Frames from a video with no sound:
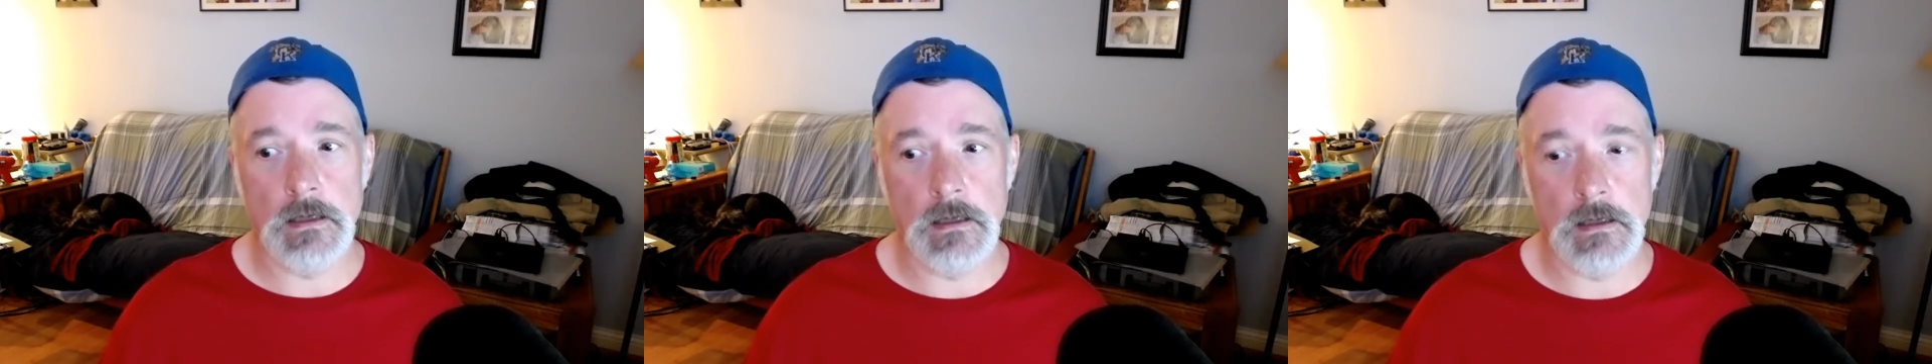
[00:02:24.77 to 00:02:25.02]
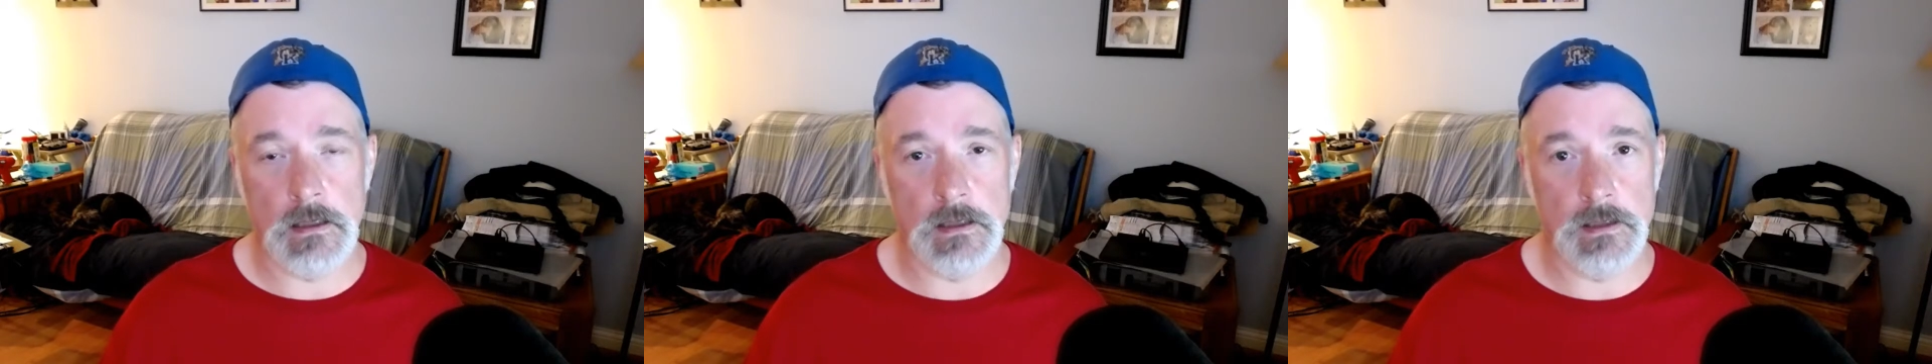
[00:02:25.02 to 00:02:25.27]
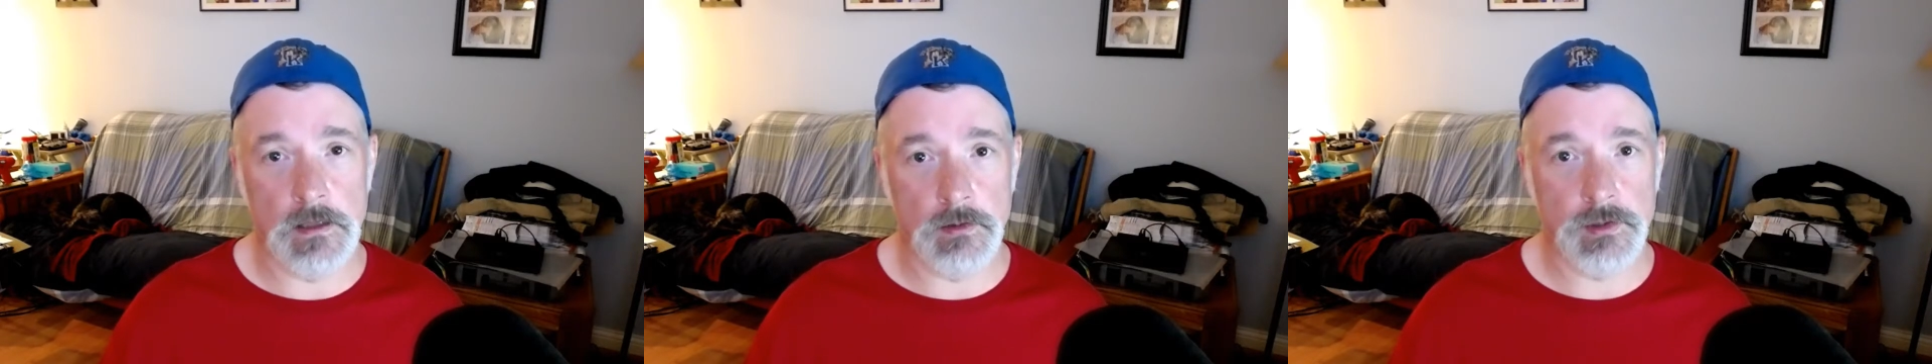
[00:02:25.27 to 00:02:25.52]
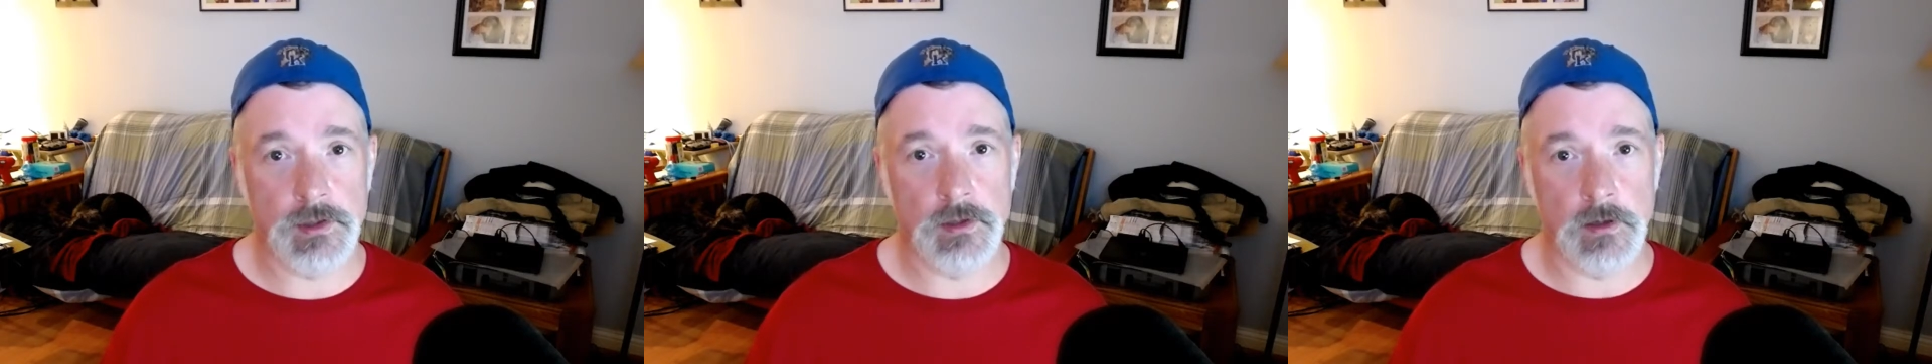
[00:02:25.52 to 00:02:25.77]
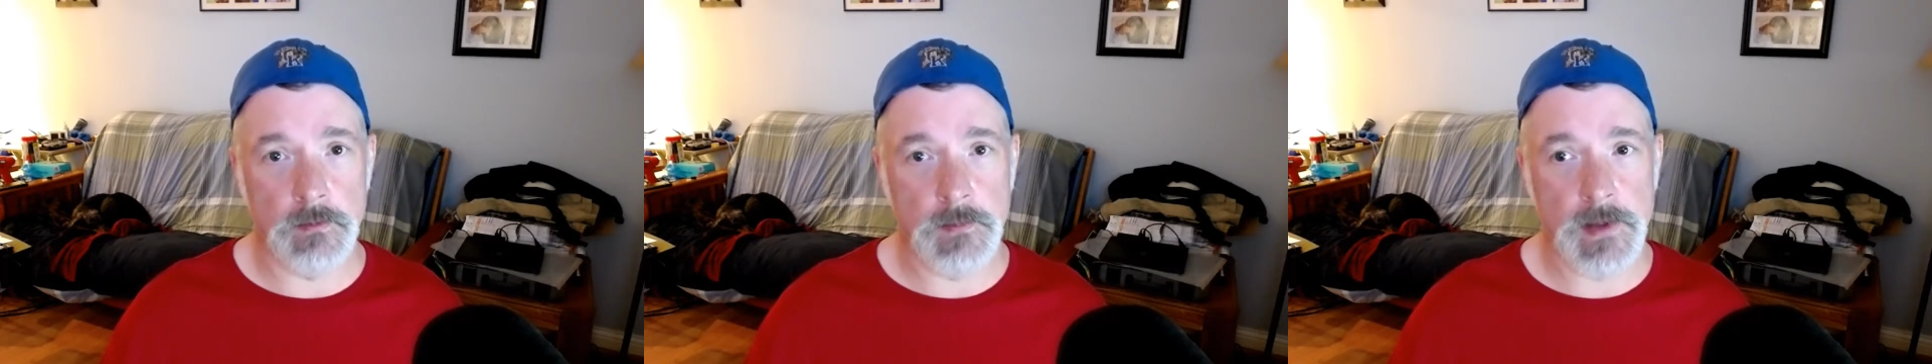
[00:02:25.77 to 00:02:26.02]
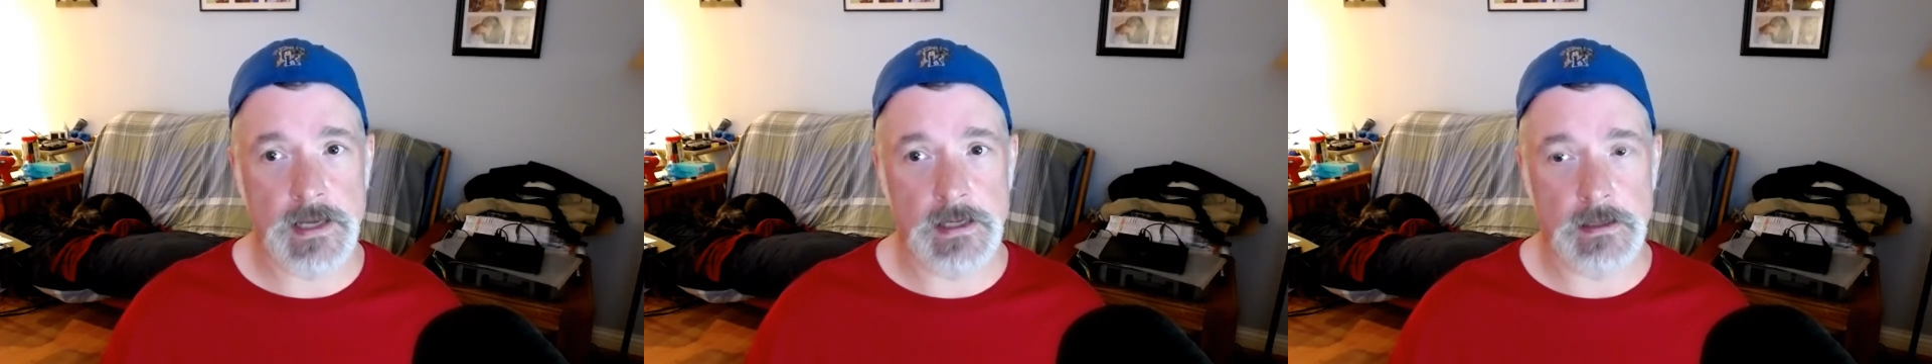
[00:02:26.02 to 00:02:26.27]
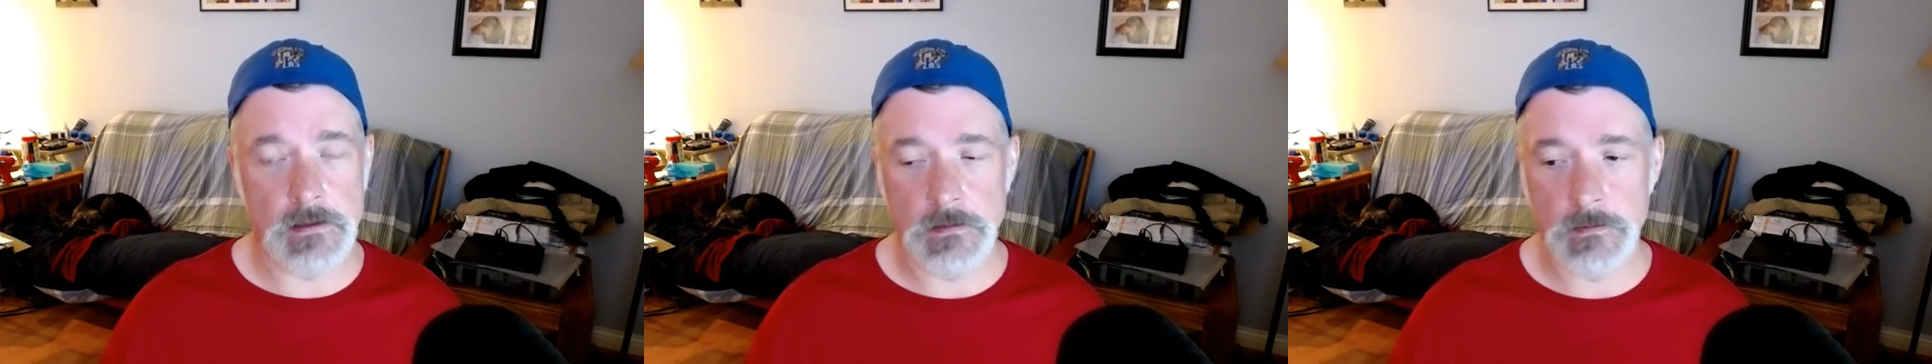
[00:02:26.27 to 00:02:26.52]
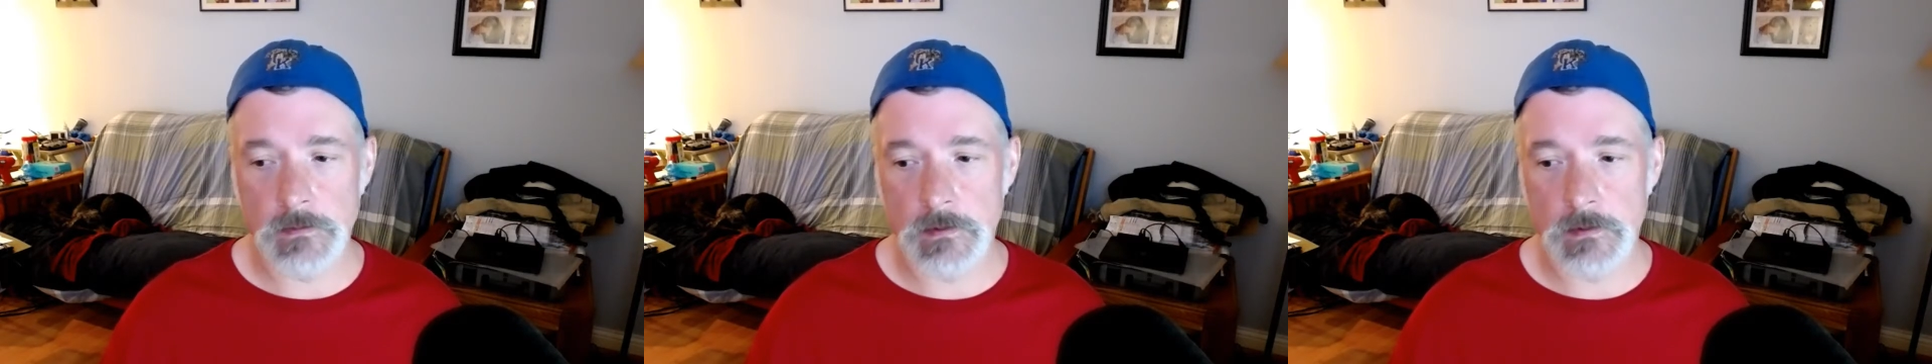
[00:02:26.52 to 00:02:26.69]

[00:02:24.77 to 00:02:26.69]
no sugar bacon,